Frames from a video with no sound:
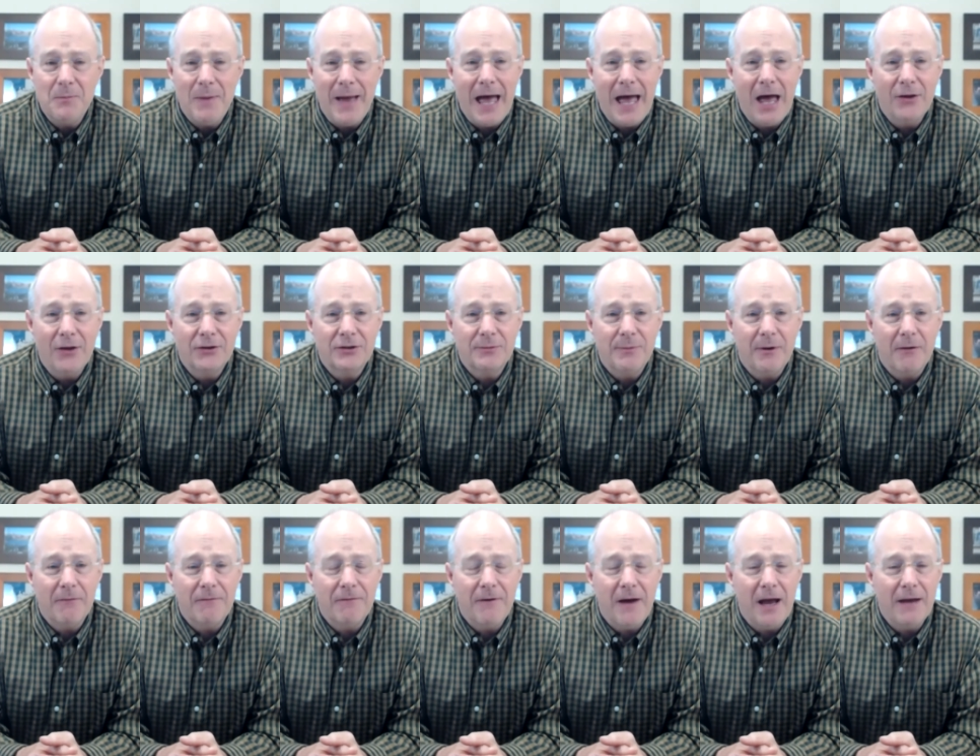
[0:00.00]
pounds
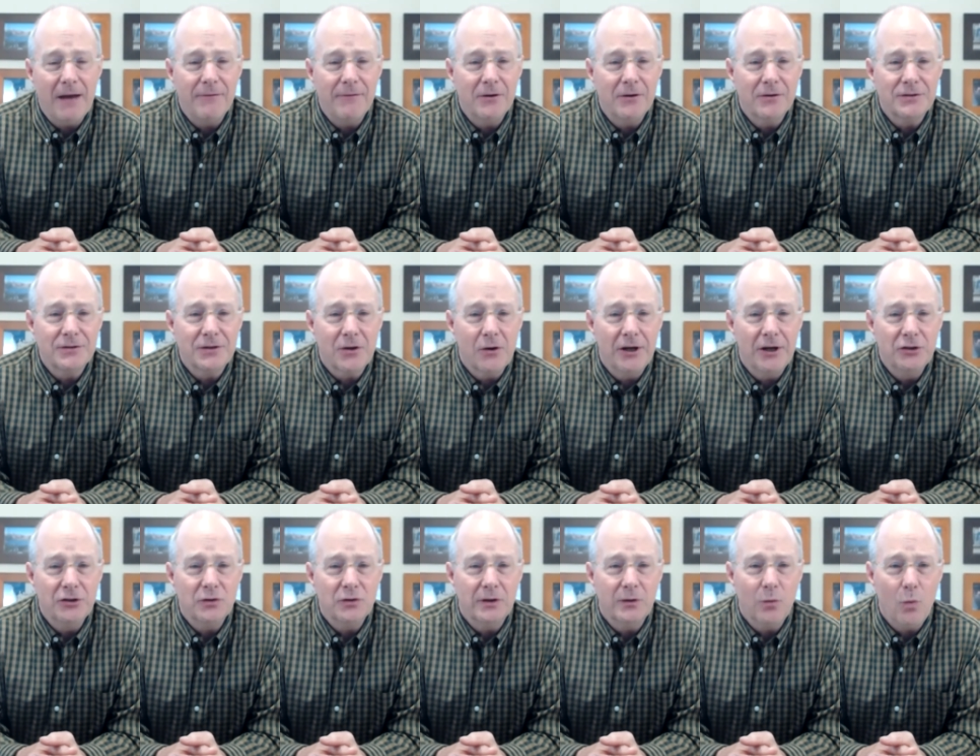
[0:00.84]
about five years ago
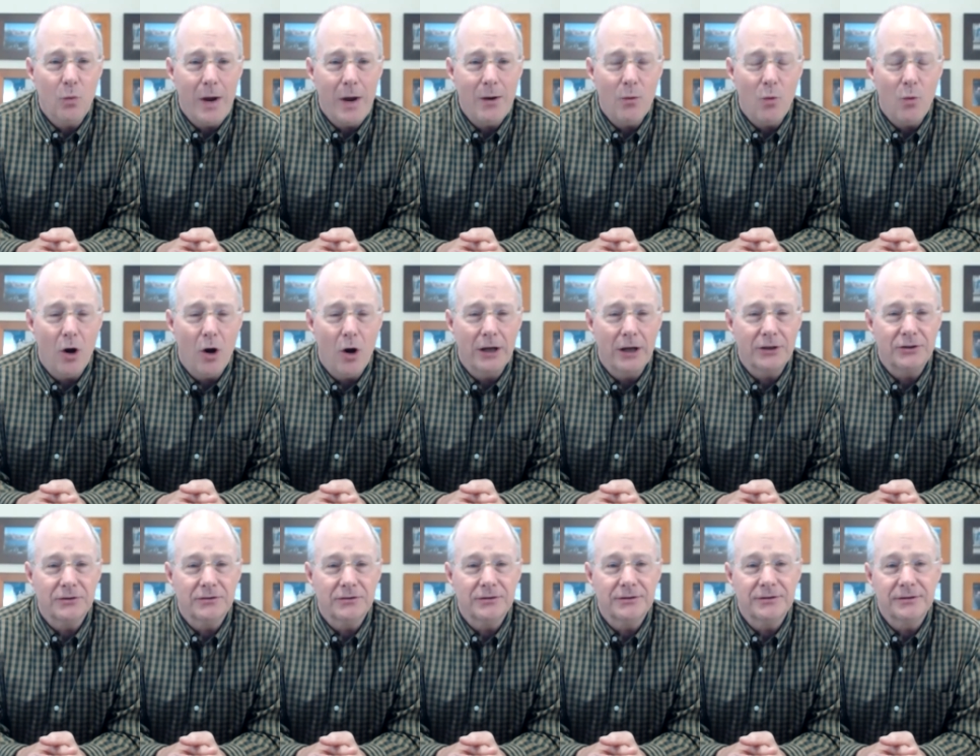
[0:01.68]
and he joined Weight
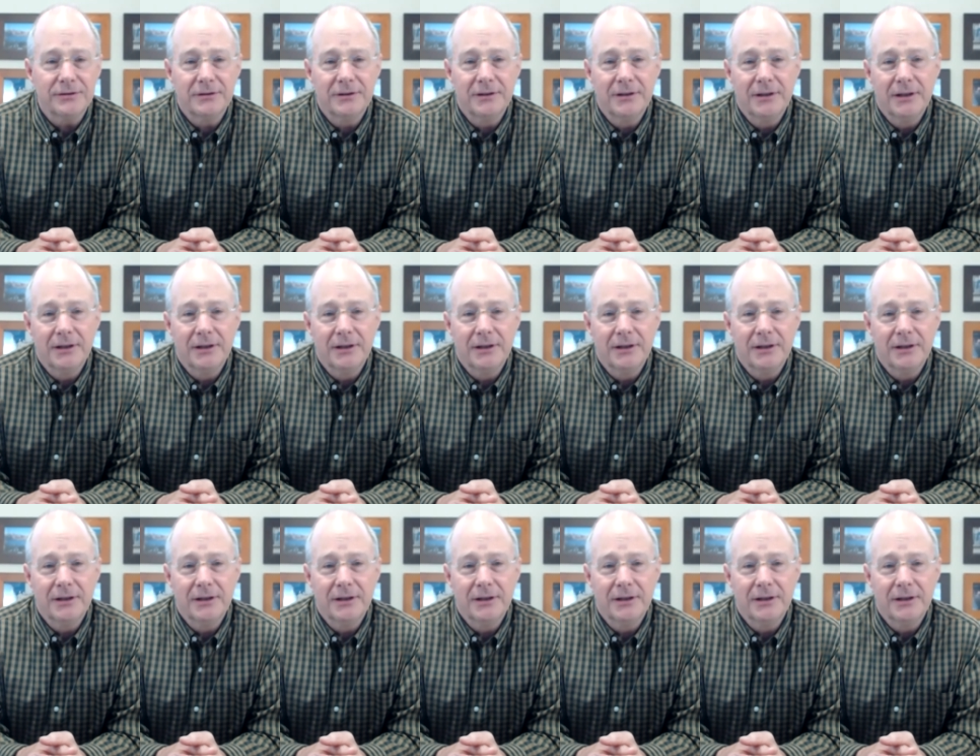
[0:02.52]
Watchers.